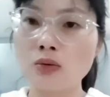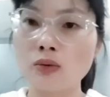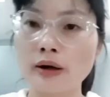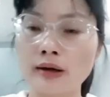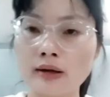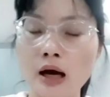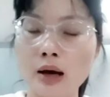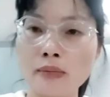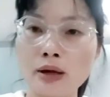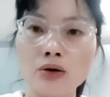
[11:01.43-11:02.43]
sales
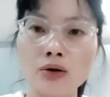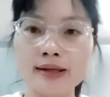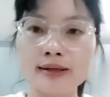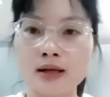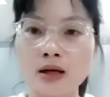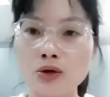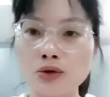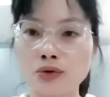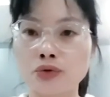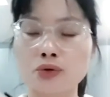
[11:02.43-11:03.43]
to
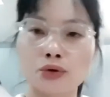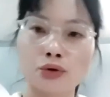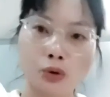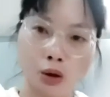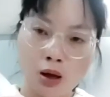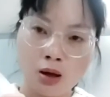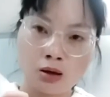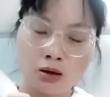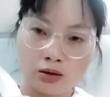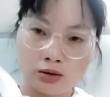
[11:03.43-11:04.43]
is
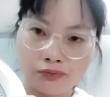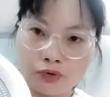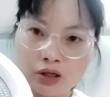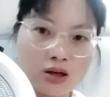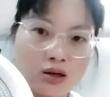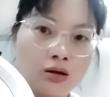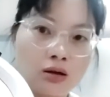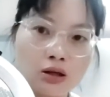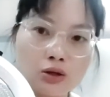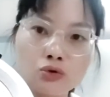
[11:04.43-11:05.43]
to
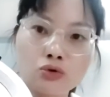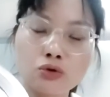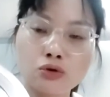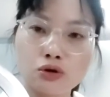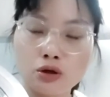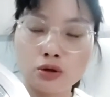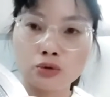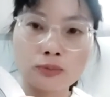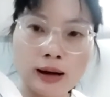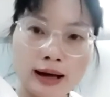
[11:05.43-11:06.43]
Dubai and Saudi
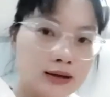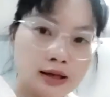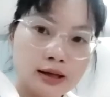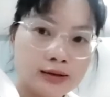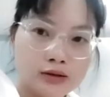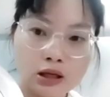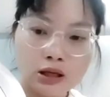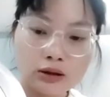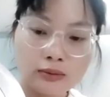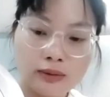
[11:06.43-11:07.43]
markets
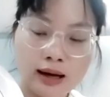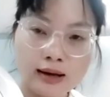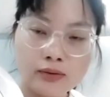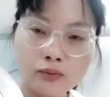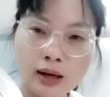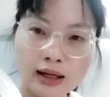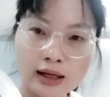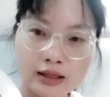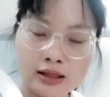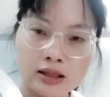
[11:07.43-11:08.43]
is have a big
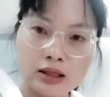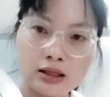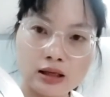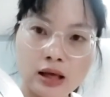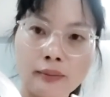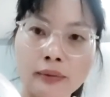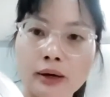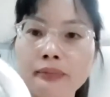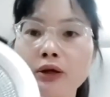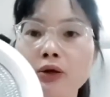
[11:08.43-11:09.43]
quantity for this
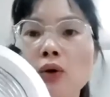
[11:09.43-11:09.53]
type.